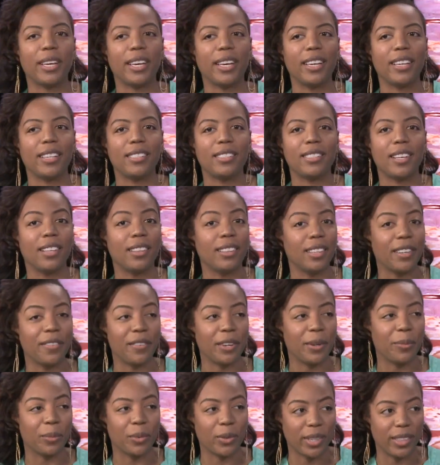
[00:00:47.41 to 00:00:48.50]
is a
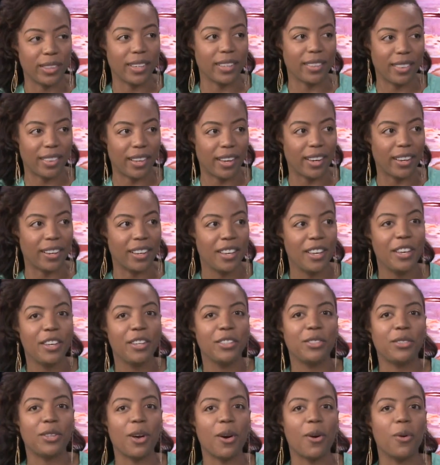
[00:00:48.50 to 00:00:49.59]
living, breathing thing.
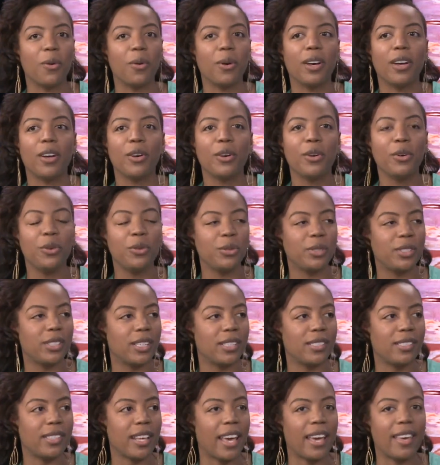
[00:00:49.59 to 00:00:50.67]
So who's
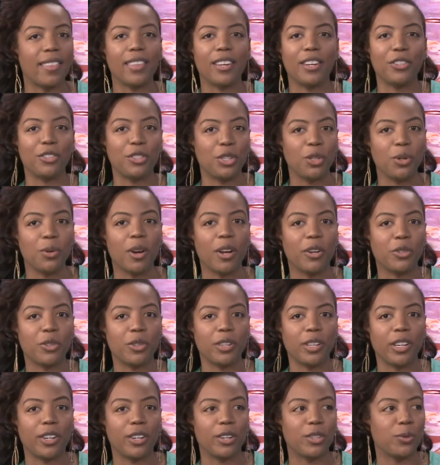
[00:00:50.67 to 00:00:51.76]
to say that in
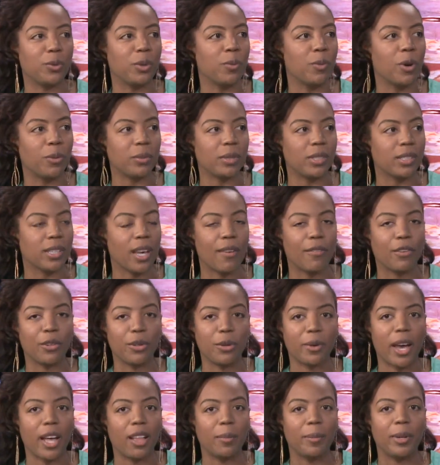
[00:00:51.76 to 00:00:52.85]
200 years we won't discover
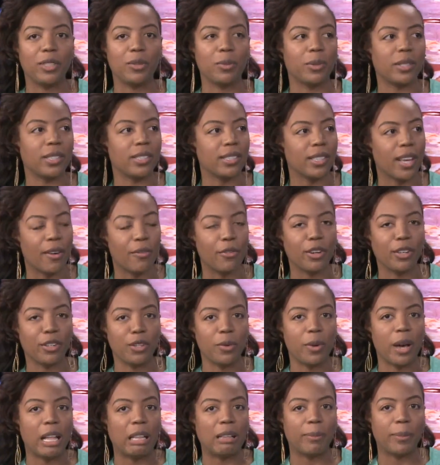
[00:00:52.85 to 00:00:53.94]
new elements? We're discovering
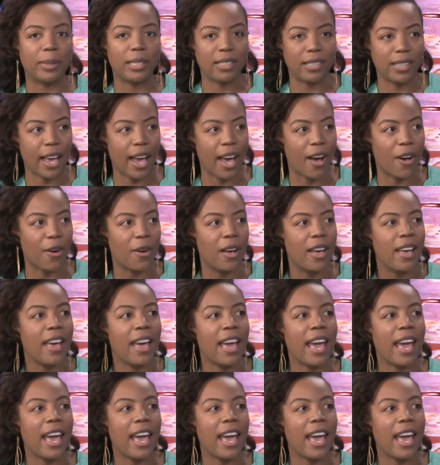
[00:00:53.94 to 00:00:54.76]
new elements now.